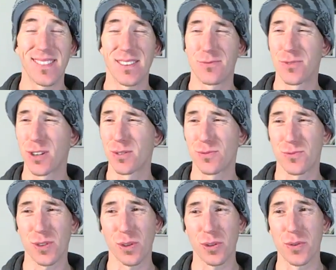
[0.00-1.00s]

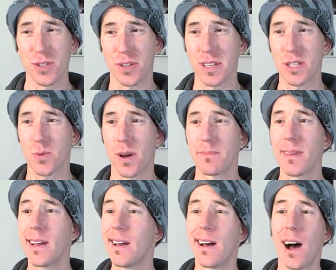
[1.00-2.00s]
real loose on this one.
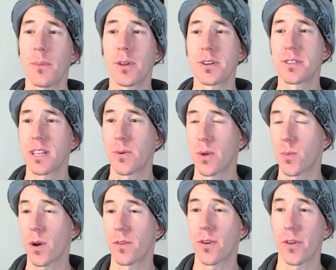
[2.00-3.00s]
I'm going to stick with
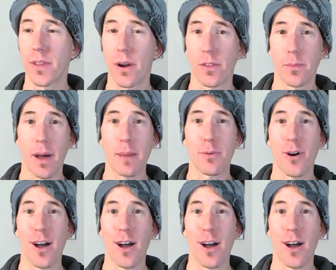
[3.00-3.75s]
what I've got there on the paper.